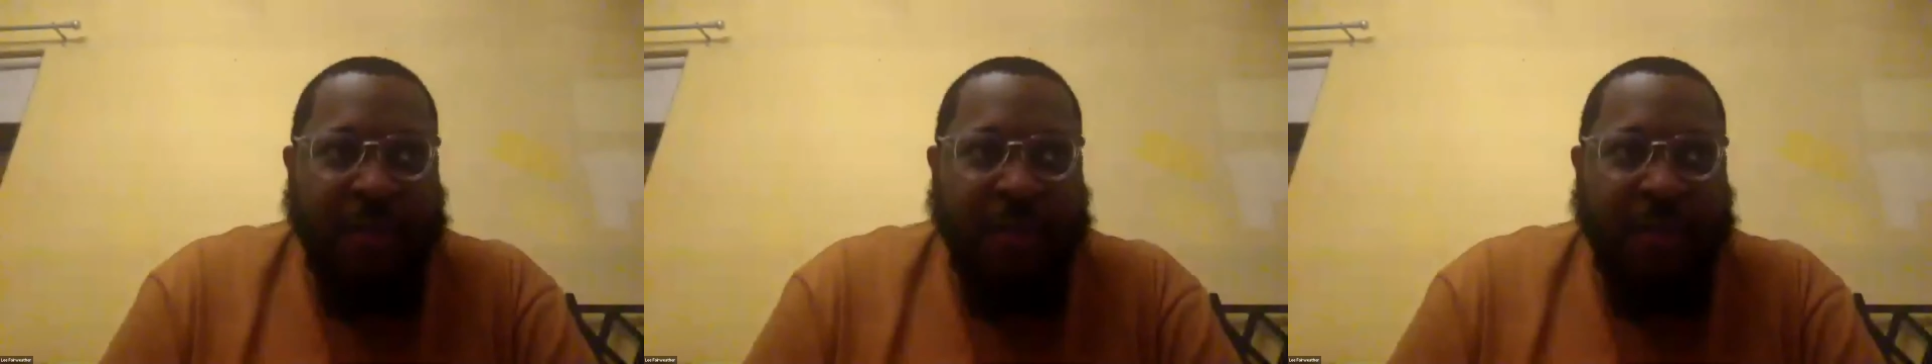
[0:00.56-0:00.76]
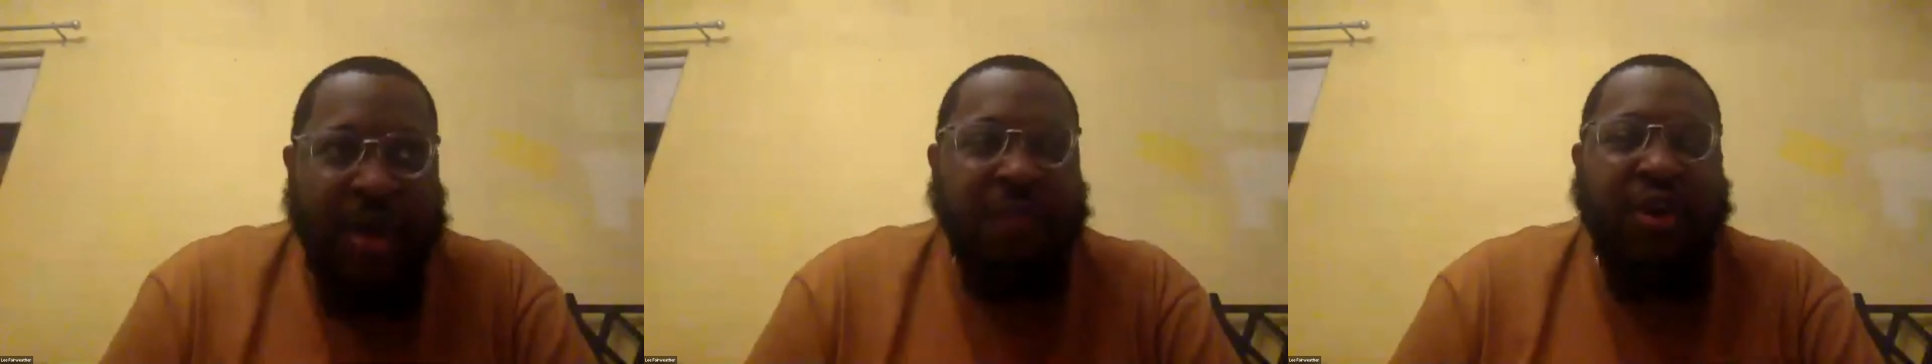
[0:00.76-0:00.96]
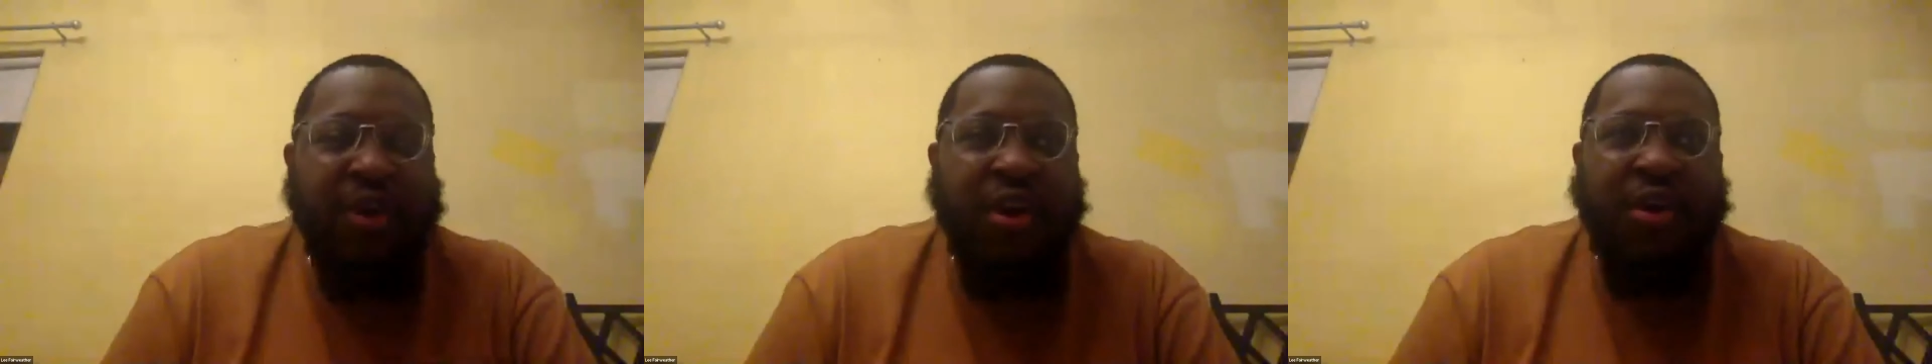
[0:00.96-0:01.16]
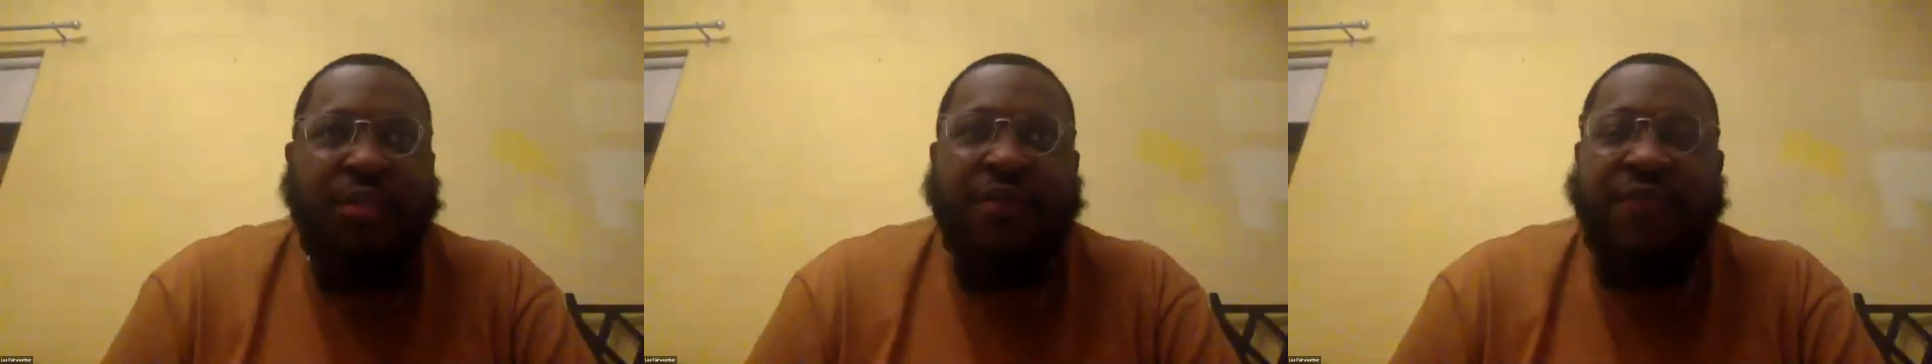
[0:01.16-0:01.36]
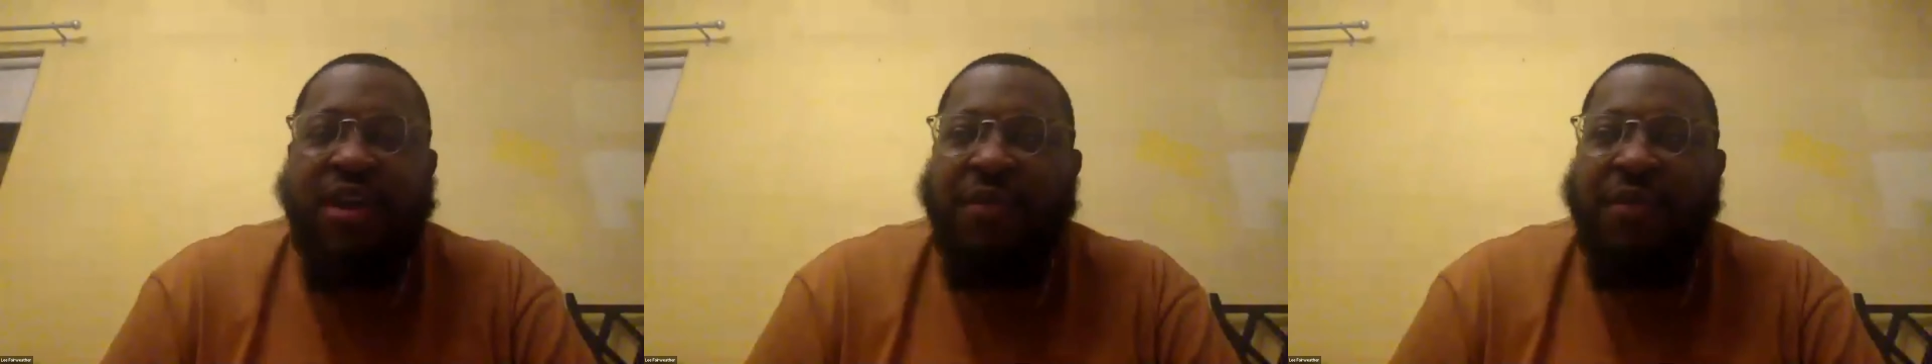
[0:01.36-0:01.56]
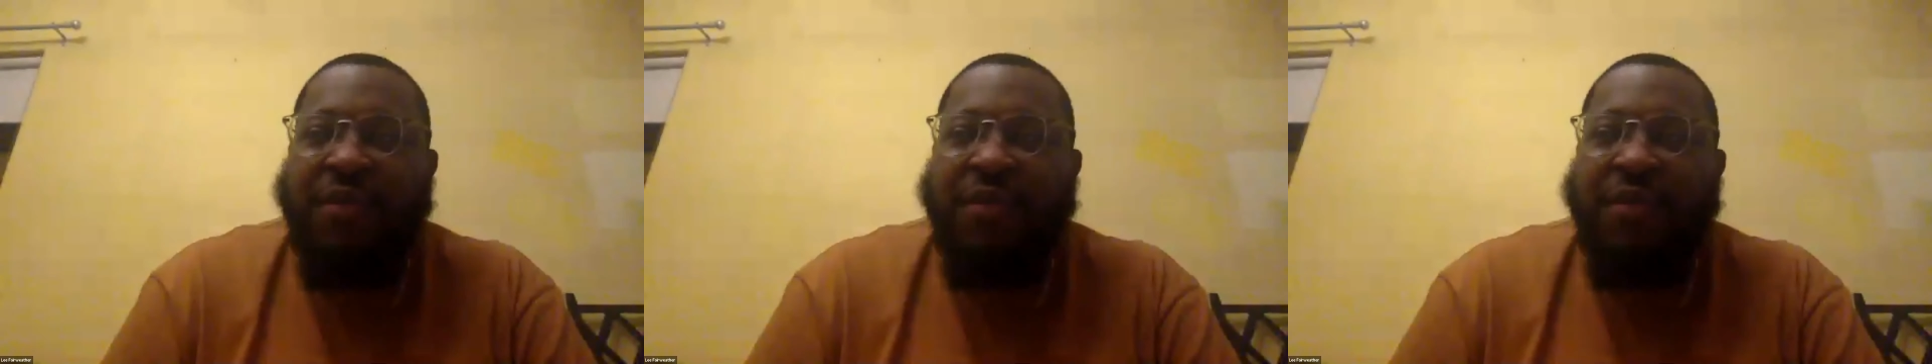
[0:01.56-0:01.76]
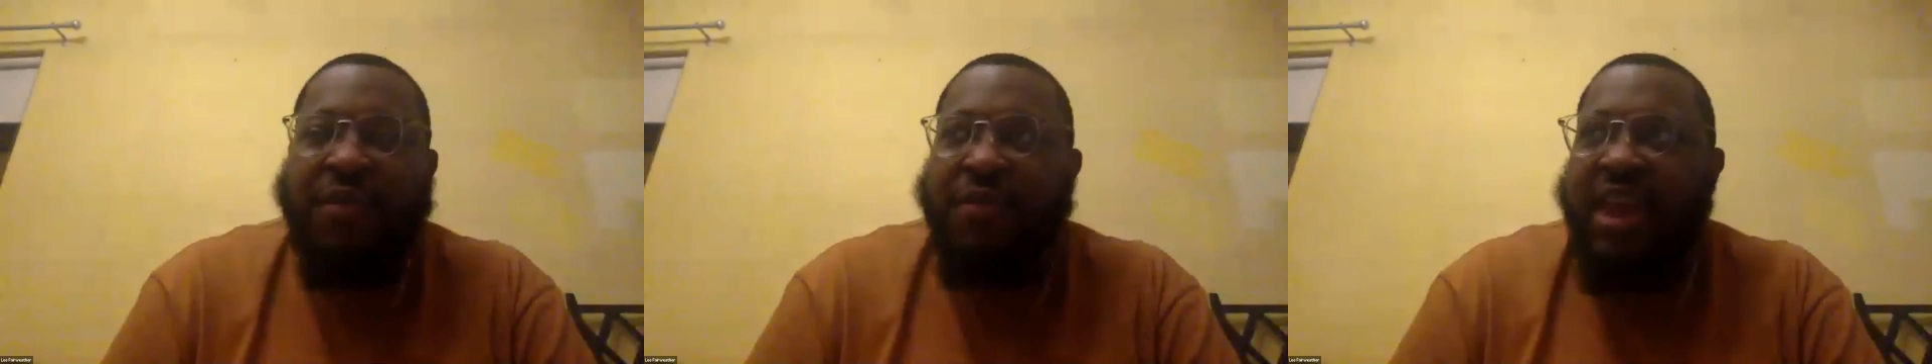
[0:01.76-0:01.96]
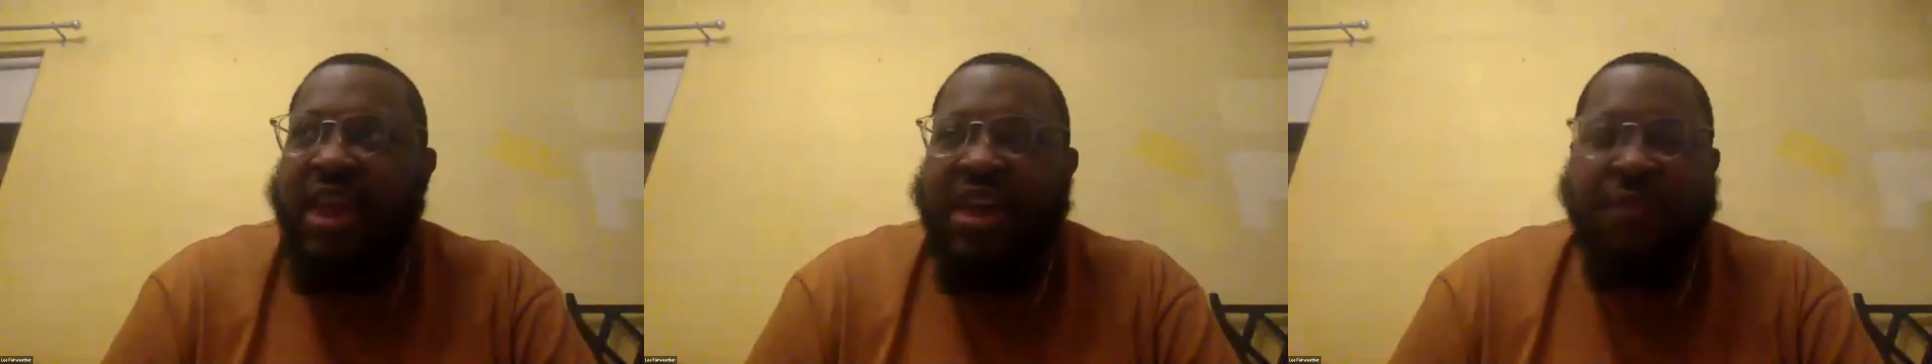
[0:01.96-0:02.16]
I'm going with um,
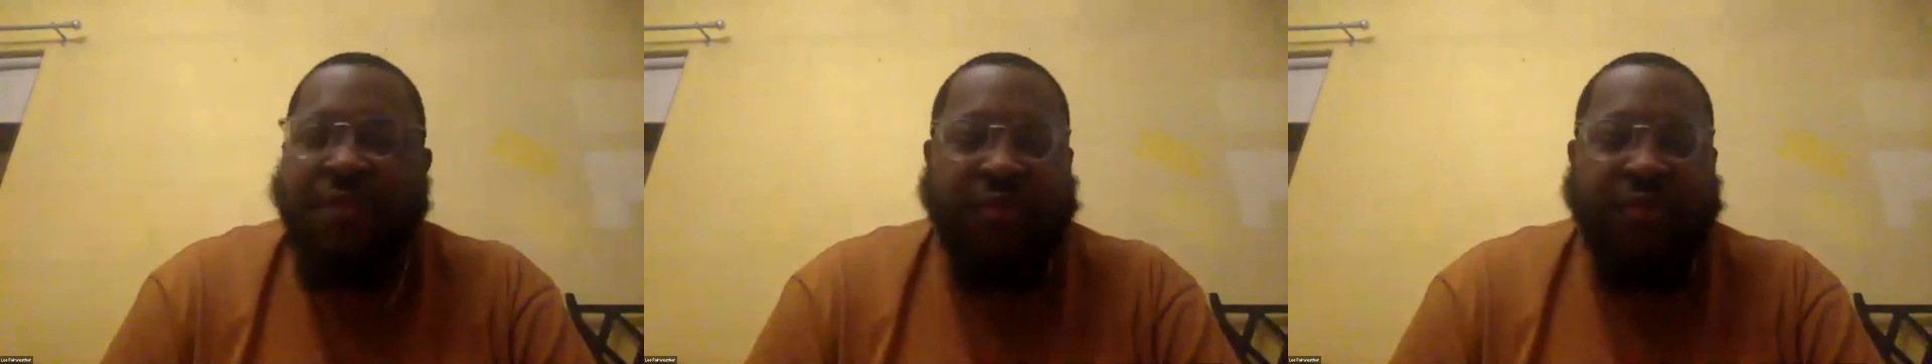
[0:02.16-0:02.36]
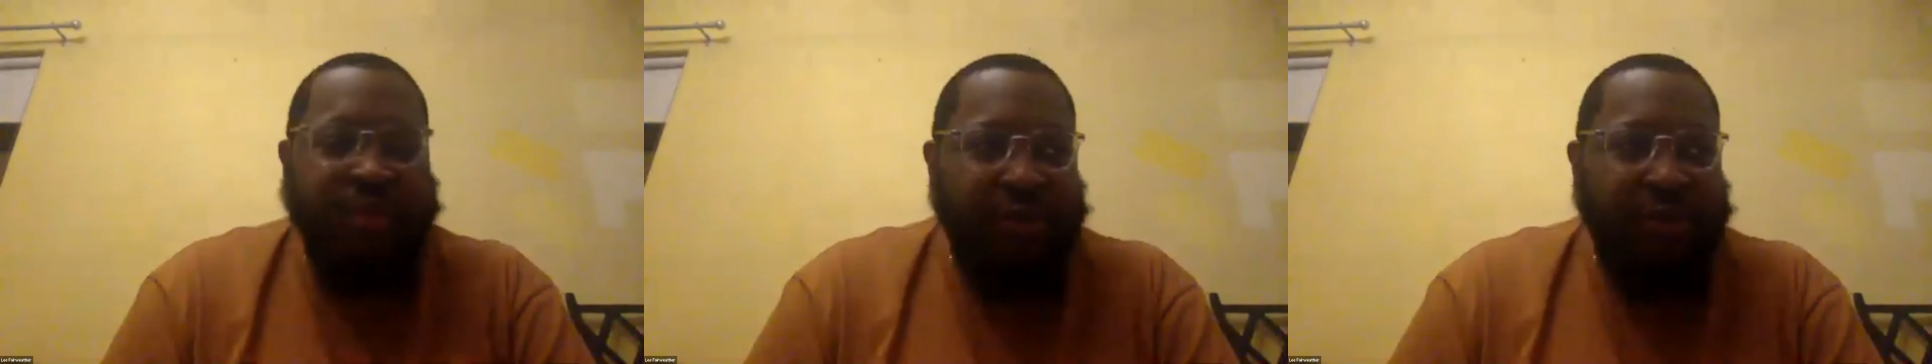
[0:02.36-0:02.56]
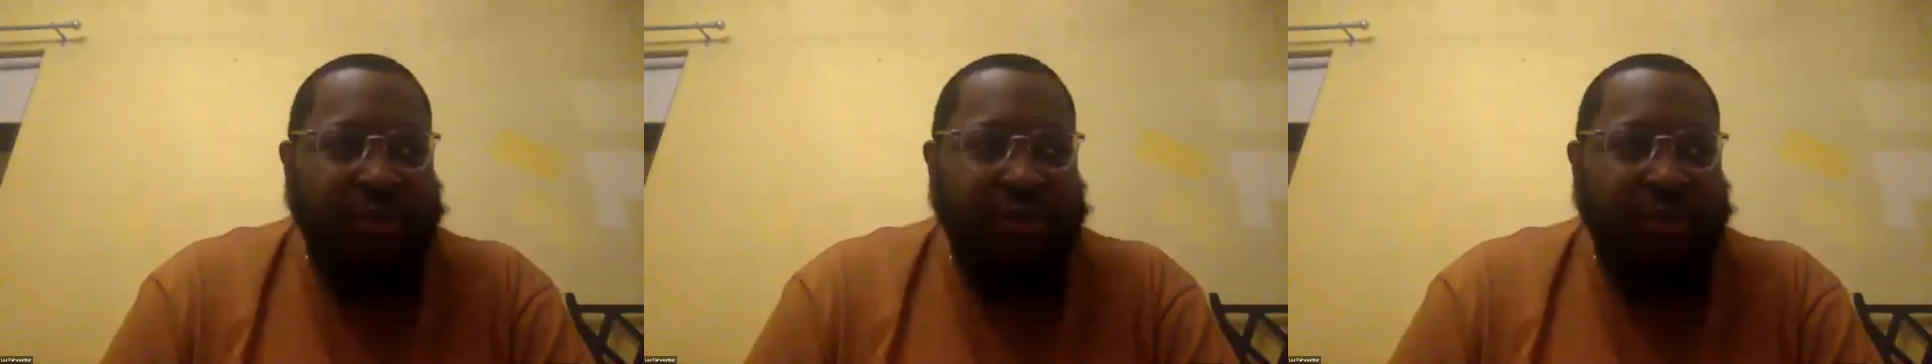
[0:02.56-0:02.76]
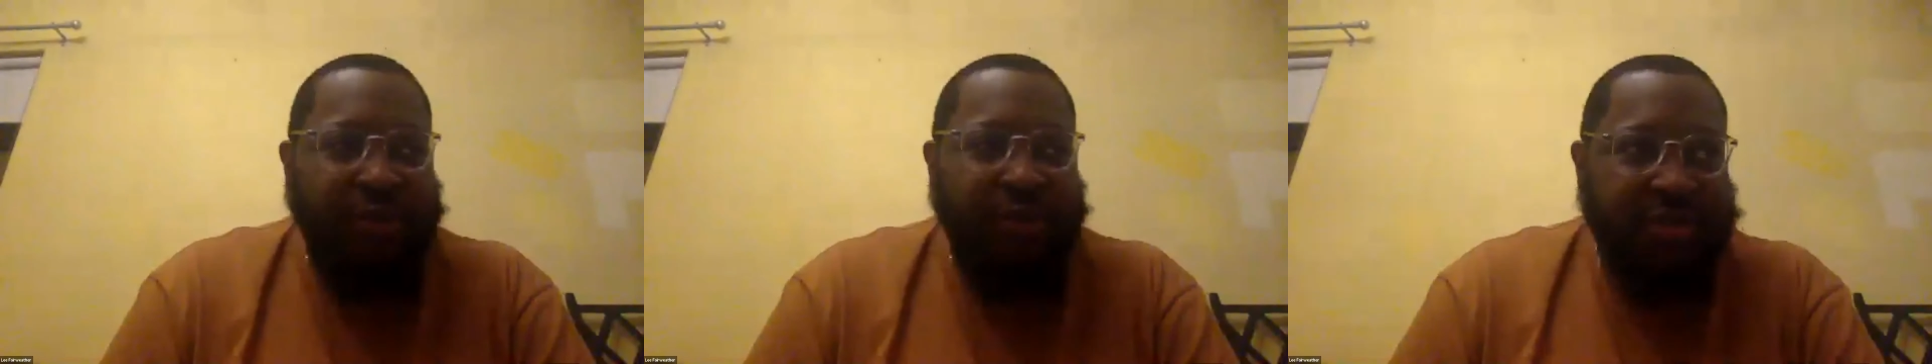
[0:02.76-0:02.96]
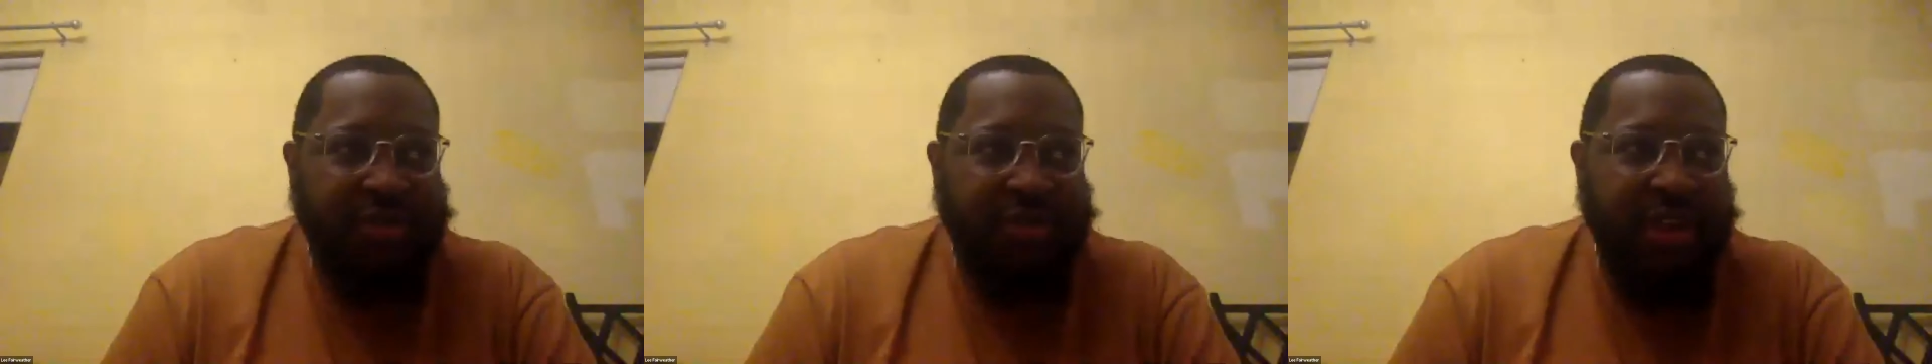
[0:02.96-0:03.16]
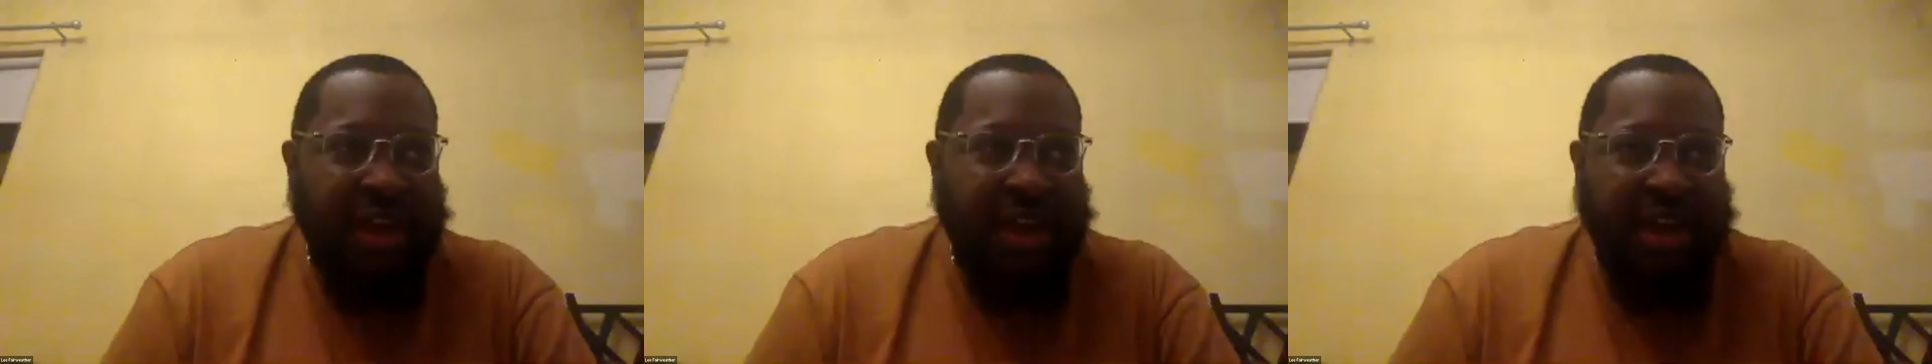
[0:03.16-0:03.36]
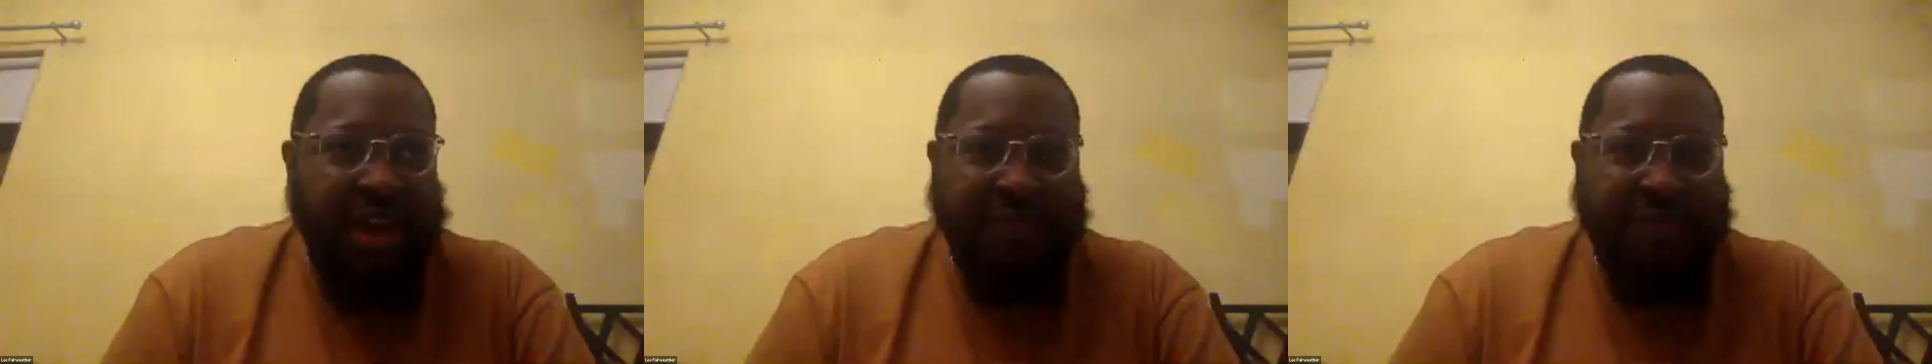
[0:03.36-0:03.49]
Gabriel's um,